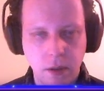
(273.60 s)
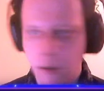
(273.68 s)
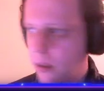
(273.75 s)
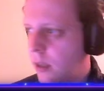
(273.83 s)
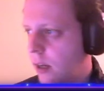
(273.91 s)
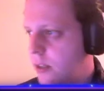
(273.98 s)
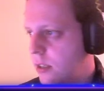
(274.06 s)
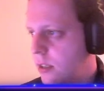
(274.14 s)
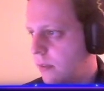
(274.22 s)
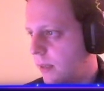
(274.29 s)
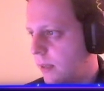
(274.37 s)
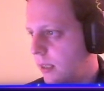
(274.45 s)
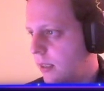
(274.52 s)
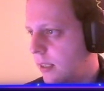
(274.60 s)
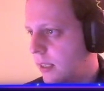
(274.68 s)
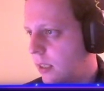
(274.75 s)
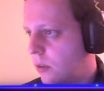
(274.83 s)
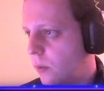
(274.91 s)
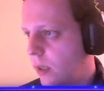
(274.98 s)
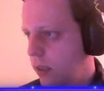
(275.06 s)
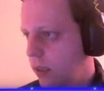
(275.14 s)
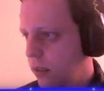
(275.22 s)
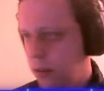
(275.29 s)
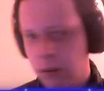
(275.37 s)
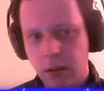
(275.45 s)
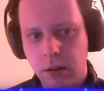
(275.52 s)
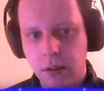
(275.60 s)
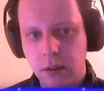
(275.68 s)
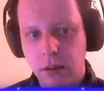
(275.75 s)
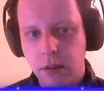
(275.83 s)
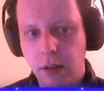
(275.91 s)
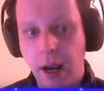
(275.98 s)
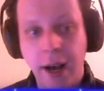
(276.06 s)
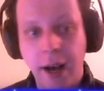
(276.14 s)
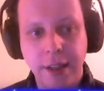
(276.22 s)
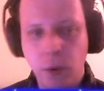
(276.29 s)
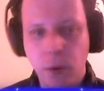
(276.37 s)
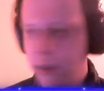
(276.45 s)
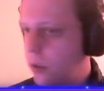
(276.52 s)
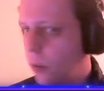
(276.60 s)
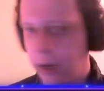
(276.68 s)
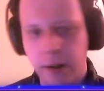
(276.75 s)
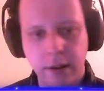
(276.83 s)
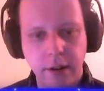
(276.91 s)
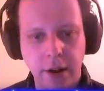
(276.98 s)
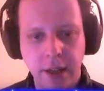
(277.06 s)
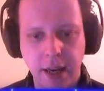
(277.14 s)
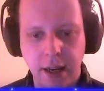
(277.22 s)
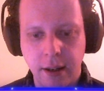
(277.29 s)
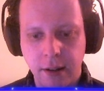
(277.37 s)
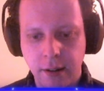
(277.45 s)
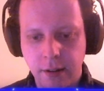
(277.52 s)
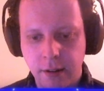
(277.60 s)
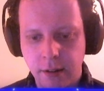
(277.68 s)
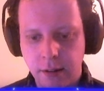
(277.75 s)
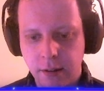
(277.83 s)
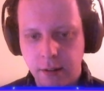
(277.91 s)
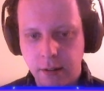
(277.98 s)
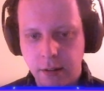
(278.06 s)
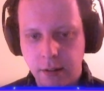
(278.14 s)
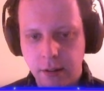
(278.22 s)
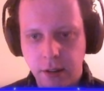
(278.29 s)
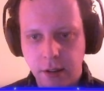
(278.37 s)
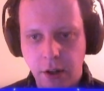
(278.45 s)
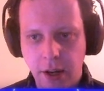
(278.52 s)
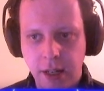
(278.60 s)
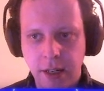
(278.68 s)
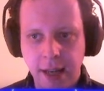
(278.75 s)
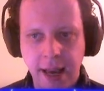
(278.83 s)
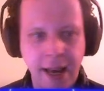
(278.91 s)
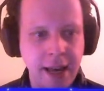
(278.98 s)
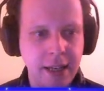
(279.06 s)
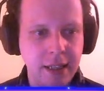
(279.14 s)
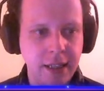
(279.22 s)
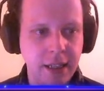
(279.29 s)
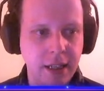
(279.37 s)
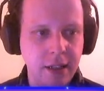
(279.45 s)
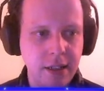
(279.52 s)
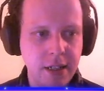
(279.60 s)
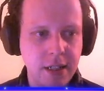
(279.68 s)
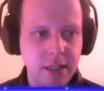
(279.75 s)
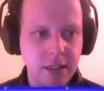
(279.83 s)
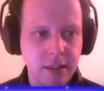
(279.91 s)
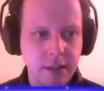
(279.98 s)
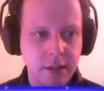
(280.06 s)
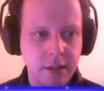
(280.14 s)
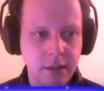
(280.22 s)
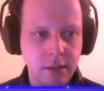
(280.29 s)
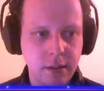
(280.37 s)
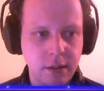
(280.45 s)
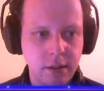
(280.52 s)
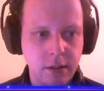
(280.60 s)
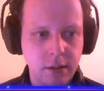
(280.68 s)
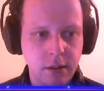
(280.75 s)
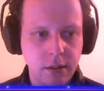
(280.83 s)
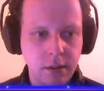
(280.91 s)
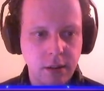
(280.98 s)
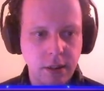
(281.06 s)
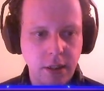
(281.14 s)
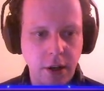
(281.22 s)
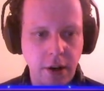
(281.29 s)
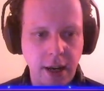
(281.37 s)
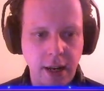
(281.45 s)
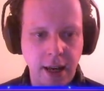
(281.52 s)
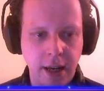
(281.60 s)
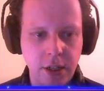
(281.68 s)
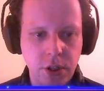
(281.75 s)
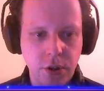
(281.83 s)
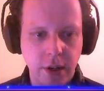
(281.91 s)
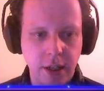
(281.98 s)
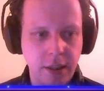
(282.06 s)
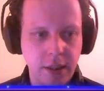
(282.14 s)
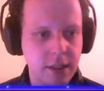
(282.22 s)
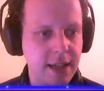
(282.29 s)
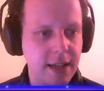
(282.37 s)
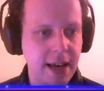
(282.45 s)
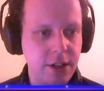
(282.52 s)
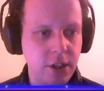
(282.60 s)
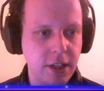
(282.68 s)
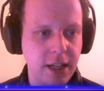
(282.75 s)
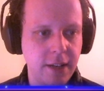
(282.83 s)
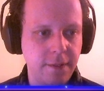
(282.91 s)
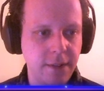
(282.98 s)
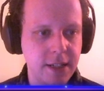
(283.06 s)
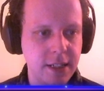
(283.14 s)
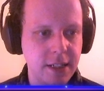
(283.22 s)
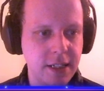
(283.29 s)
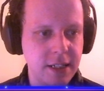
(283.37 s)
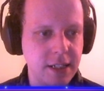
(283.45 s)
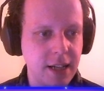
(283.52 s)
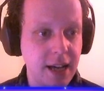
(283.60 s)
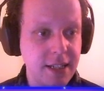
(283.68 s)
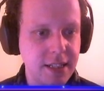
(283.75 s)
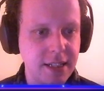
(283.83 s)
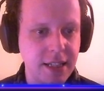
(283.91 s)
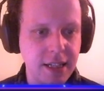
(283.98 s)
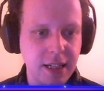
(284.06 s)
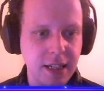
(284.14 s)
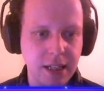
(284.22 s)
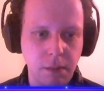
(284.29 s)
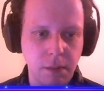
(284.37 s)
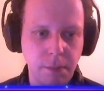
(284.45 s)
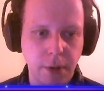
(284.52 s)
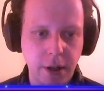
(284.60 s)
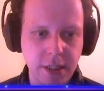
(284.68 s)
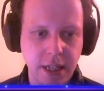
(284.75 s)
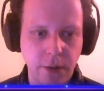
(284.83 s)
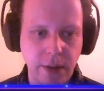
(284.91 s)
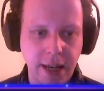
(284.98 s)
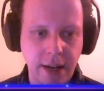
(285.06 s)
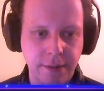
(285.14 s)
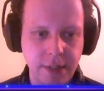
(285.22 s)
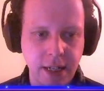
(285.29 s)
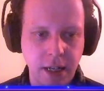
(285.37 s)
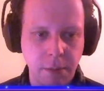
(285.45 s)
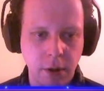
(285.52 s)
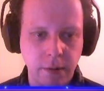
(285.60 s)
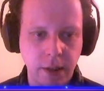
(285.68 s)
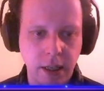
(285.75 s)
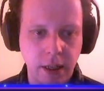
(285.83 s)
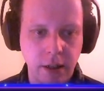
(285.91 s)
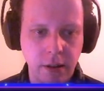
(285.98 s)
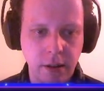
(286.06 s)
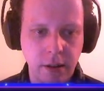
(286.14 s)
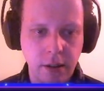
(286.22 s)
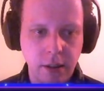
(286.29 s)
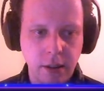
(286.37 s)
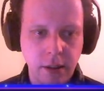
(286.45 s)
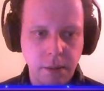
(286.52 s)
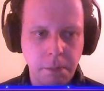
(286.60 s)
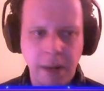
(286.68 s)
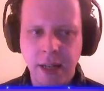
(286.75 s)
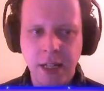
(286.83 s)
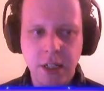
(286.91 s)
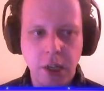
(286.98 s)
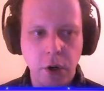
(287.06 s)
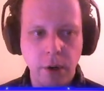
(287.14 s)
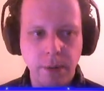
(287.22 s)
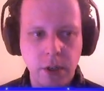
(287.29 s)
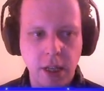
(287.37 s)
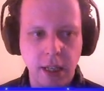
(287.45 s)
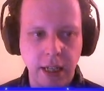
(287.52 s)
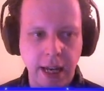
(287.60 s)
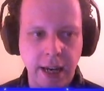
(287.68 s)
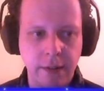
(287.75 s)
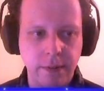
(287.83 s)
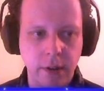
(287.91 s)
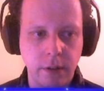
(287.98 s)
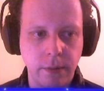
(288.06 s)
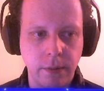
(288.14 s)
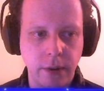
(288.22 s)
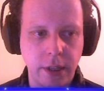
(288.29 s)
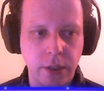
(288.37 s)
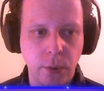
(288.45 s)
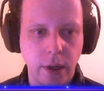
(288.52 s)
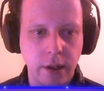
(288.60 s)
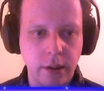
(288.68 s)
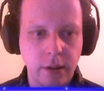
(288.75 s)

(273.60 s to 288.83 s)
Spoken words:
Yards to feet, is this the one? Ah, this one's the one. Okay. Let's go ahead and add this. Let's go ahead and shrink this down so that it fits in this nice neat little box that we have set up over here. Might need to go over to the live view for this one.